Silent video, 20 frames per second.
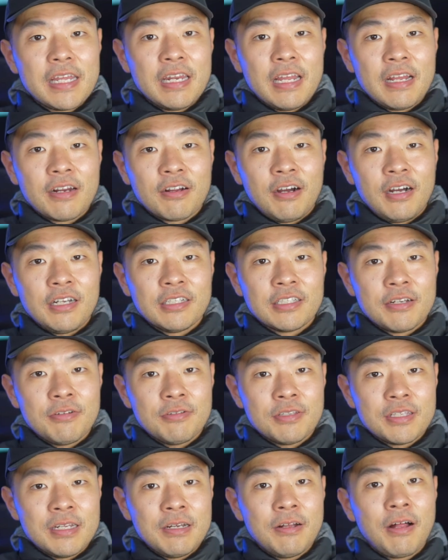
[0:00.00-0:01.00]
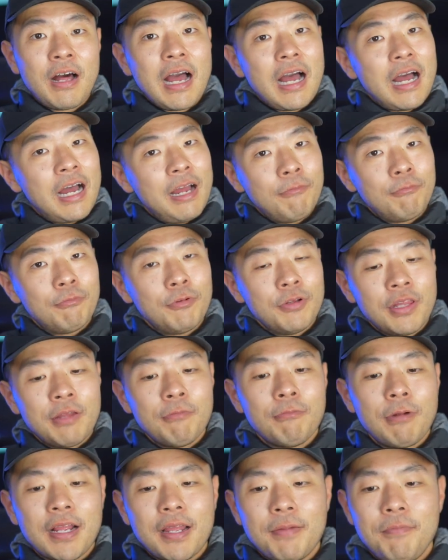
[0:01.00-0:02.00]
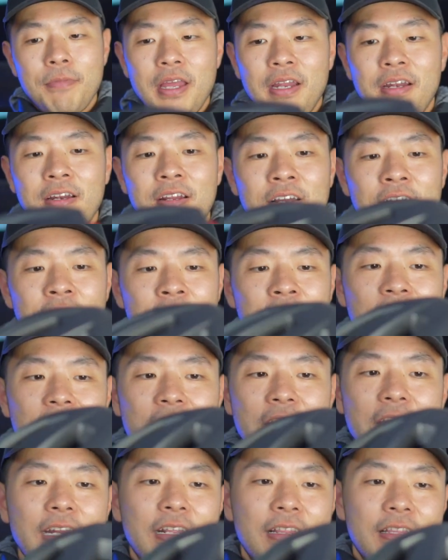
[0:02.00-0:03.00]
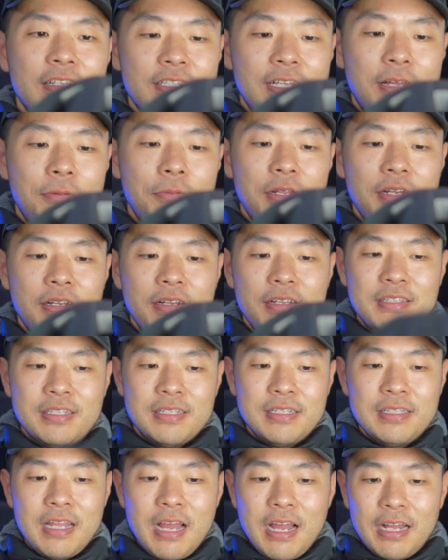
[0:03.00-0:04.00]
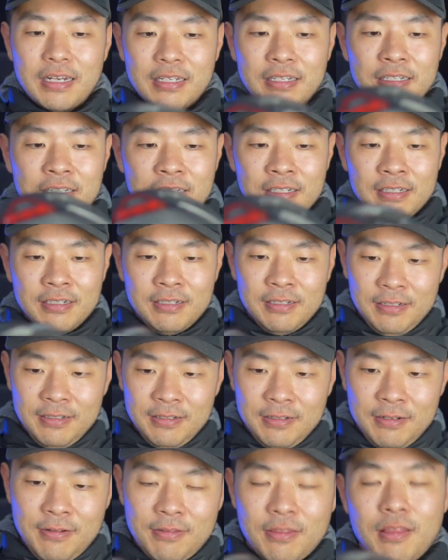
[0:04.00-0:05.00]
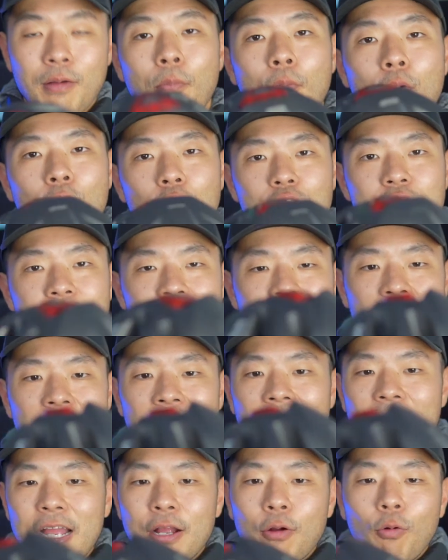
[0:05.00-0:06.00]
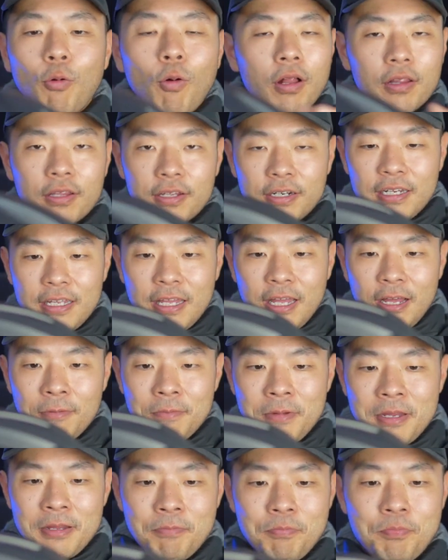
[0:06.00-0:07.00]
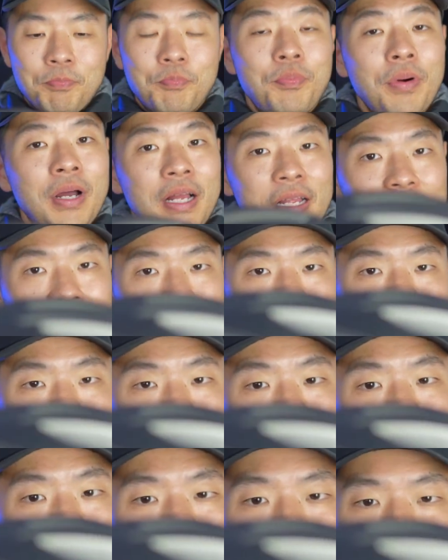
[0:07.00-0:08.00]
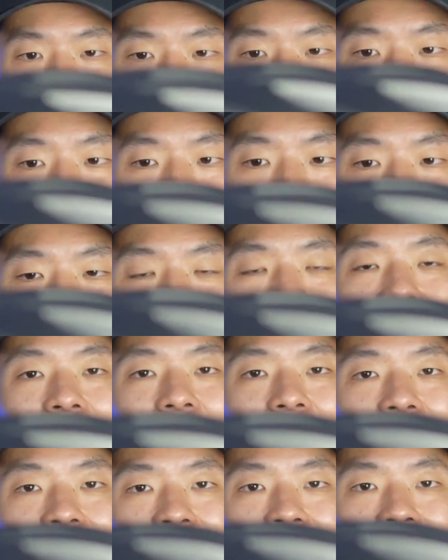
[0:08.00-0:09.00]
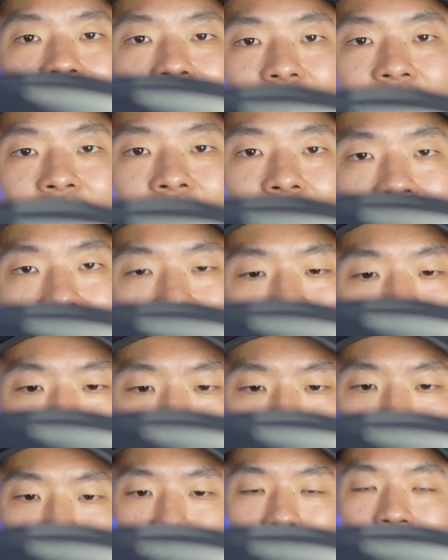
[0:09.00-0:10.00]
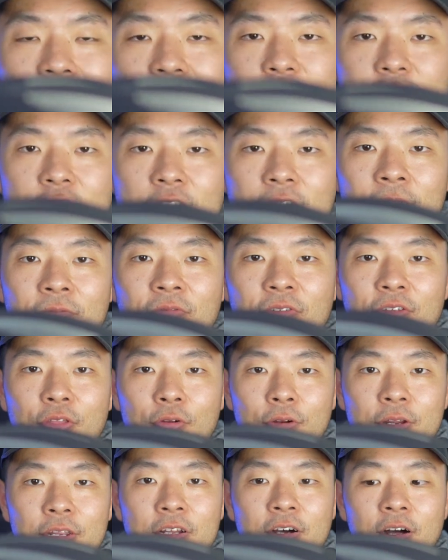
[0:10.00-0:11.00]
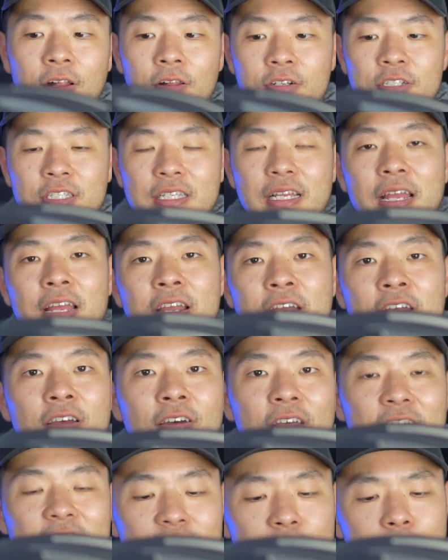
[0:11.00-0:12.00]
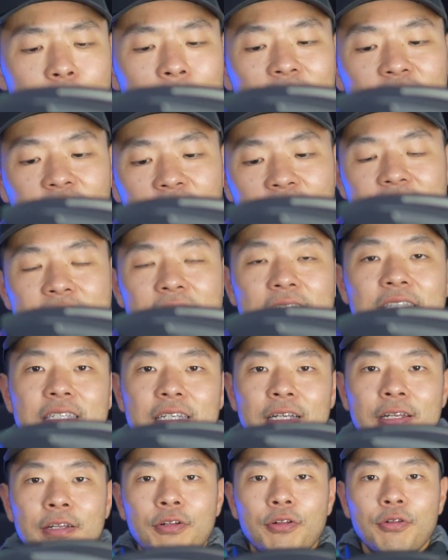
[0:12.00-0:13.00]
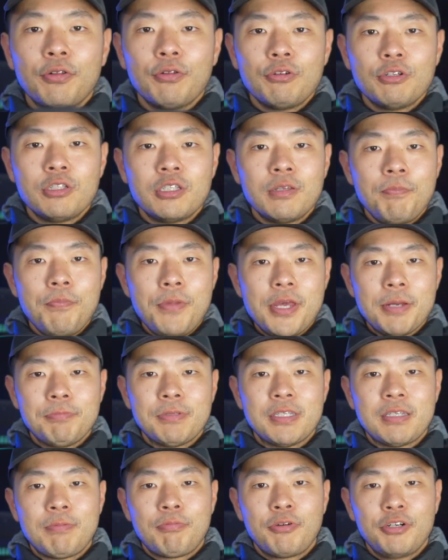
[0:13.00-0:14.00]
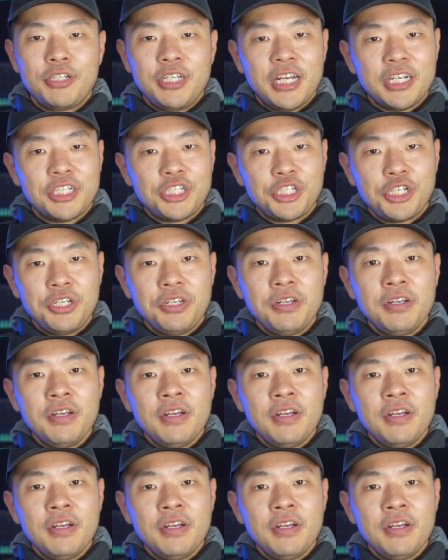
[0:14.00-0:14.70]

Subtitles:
it at Costco still, I really recommend getting this helmet. It's not the most high quality helmet, but I really think it does a great job for $30, especially since it includes a MIPS protection,